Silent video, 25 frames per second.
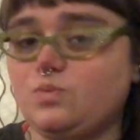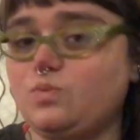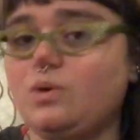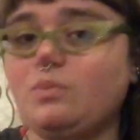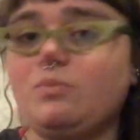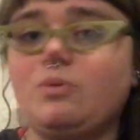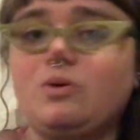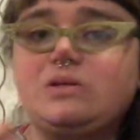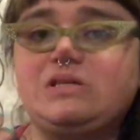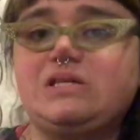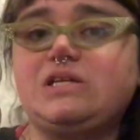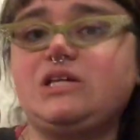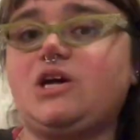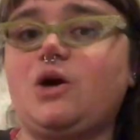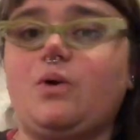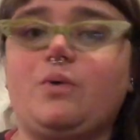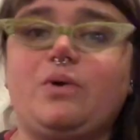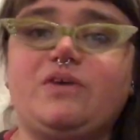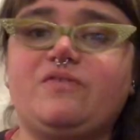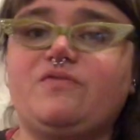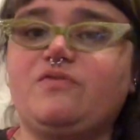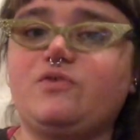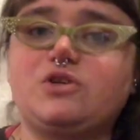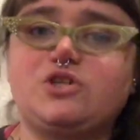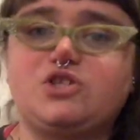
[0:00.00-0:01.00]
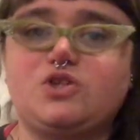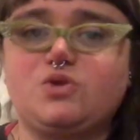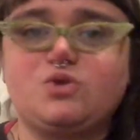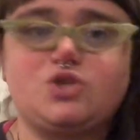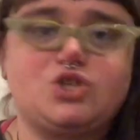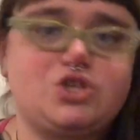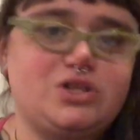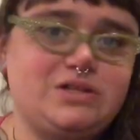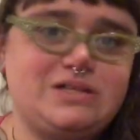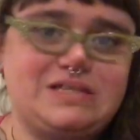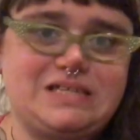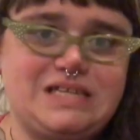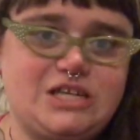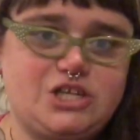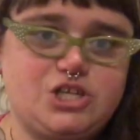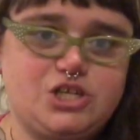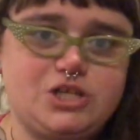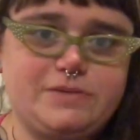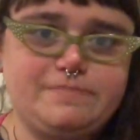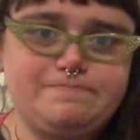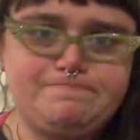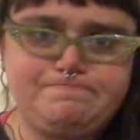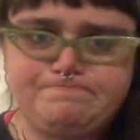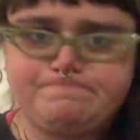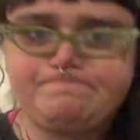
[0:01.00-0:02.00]
We're mostly going for
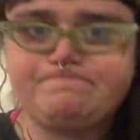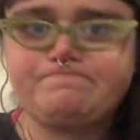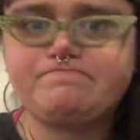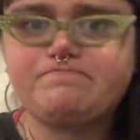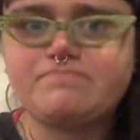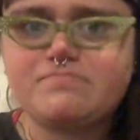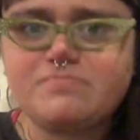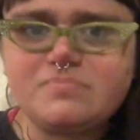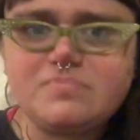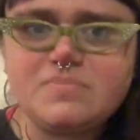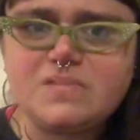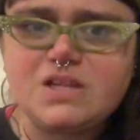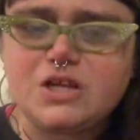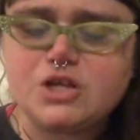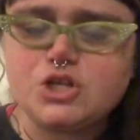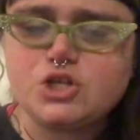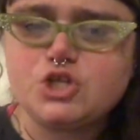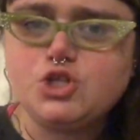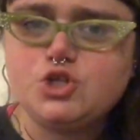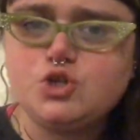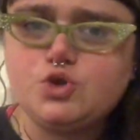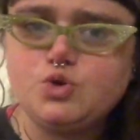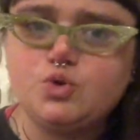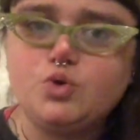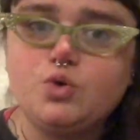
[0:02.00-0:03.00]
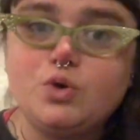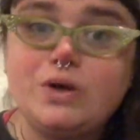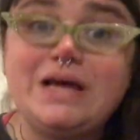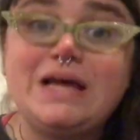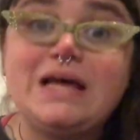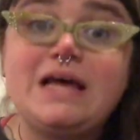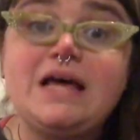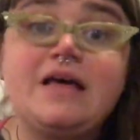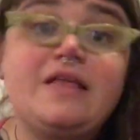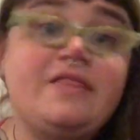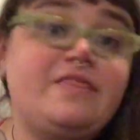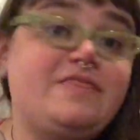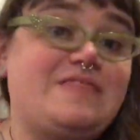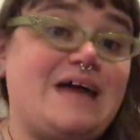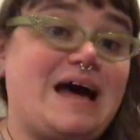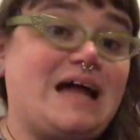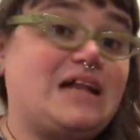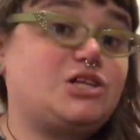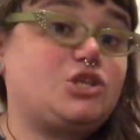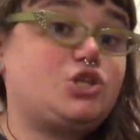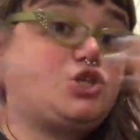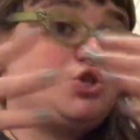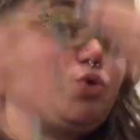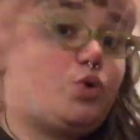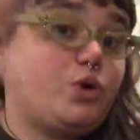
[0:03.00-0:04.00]
socialization to
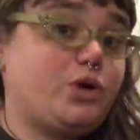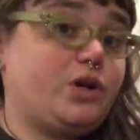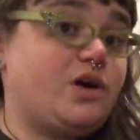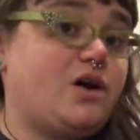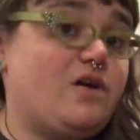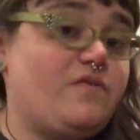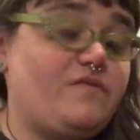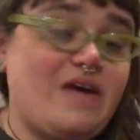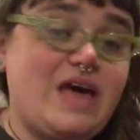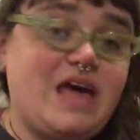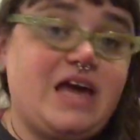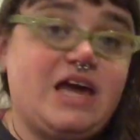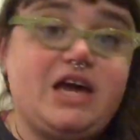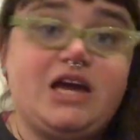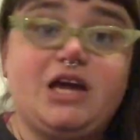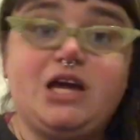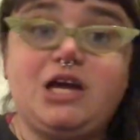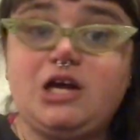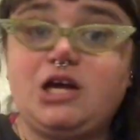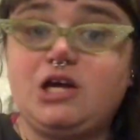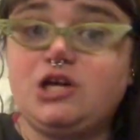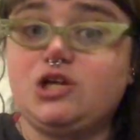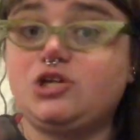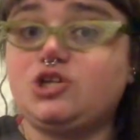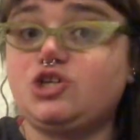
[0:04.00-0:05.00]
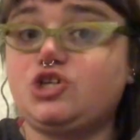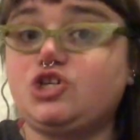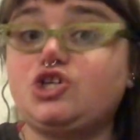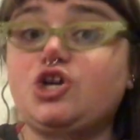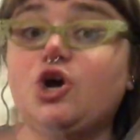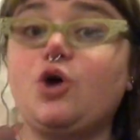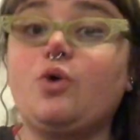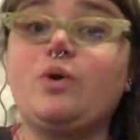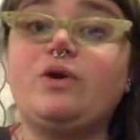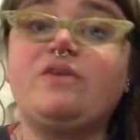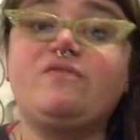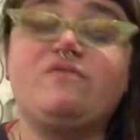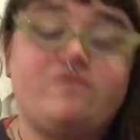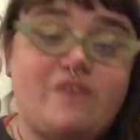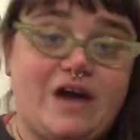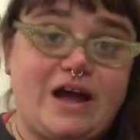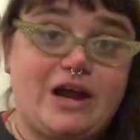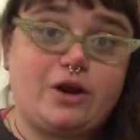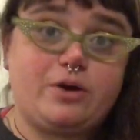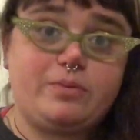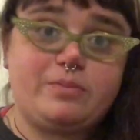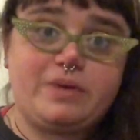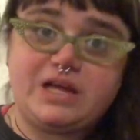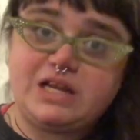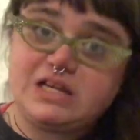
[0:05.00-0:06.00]
that sort of a show
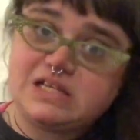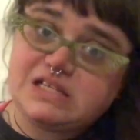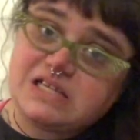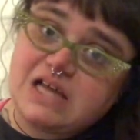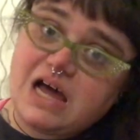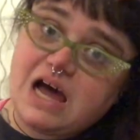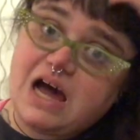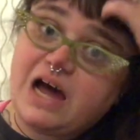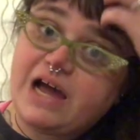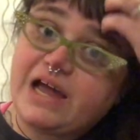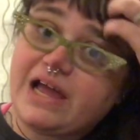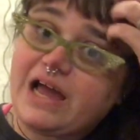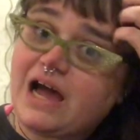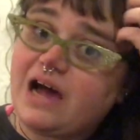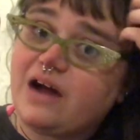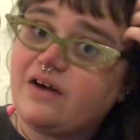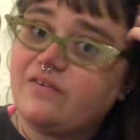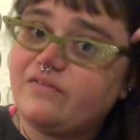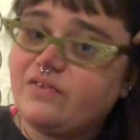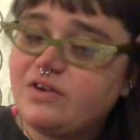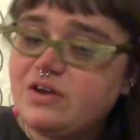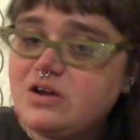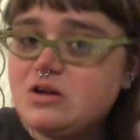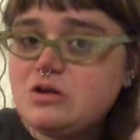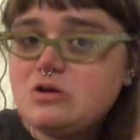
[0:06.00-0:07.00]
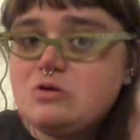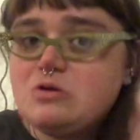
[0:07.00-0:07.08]
environment. I have